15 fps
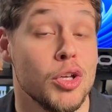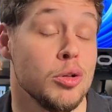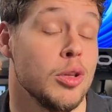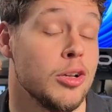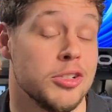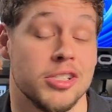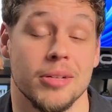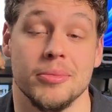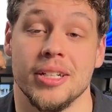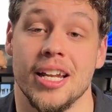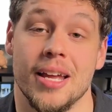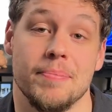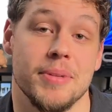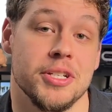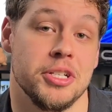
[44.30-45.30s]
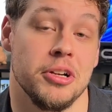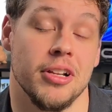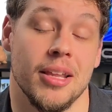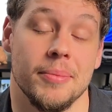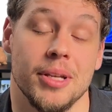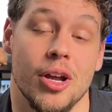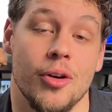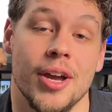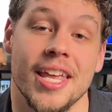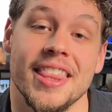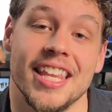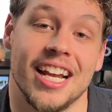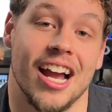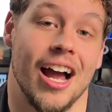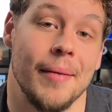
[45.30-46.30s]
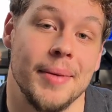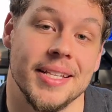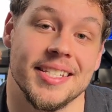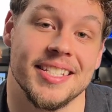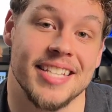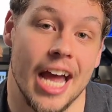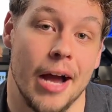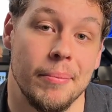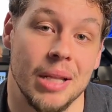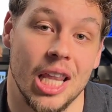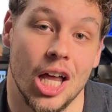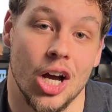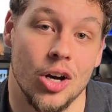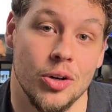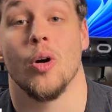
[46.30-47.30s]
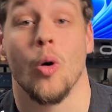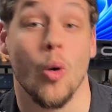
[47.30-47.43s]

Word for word: you learned something today, be sure to let me know in the comments down below,